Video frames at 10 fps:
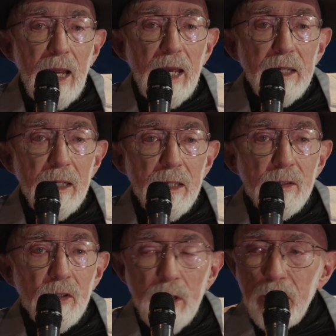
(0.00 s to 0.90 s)
And it
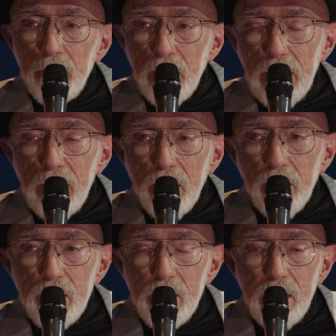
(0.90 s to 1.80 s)
is generating to
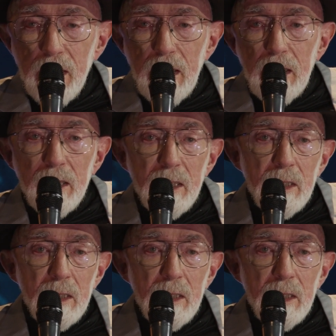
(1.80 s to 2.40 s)
this day